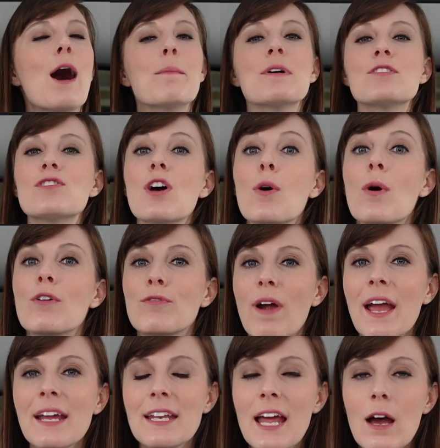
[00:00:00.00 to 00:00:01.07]
So
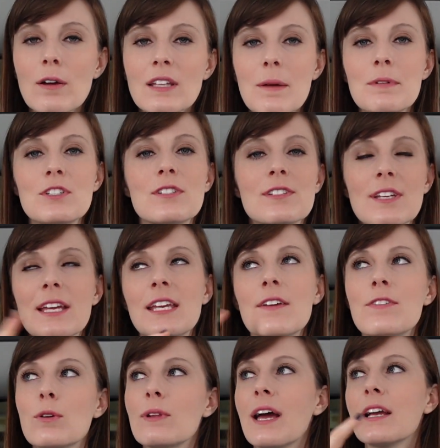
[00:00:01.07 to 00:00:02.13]
right now, let me just give
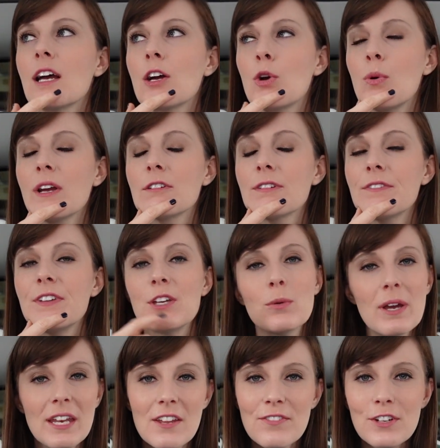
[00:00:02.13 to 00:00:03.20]
you like a quick review.
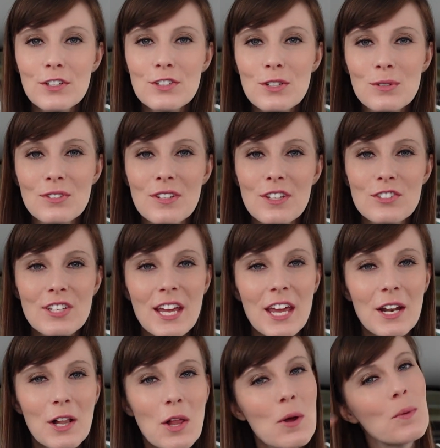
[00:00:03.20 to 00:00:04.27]
And if you're new to the
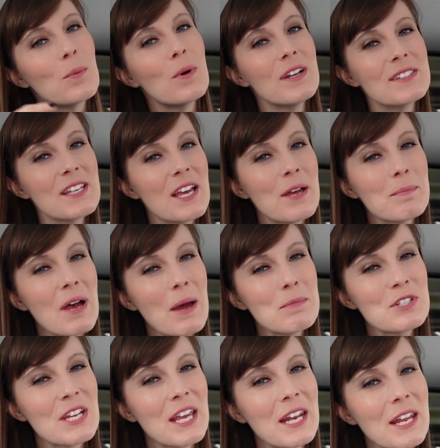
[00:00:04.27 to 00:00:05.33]
channel, what's up? I'm
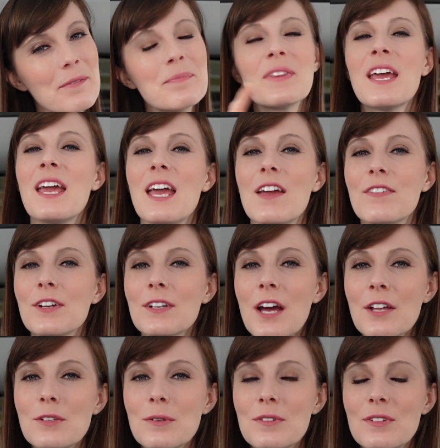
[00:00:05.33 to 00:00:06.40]
Shannon. If you're
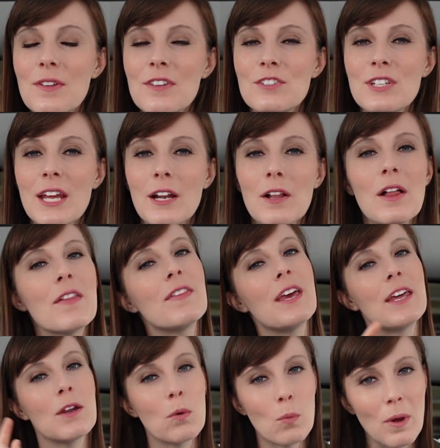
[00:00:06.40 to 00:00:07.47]
not new to the channel,
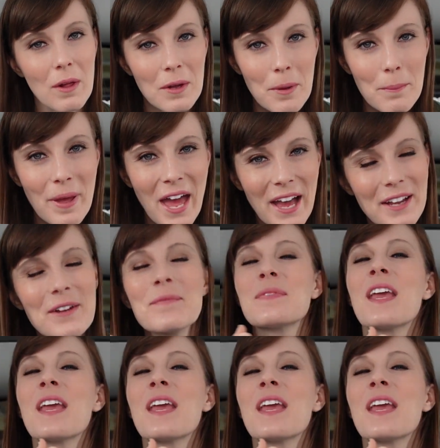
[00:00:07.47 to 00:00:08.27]
then welcome back.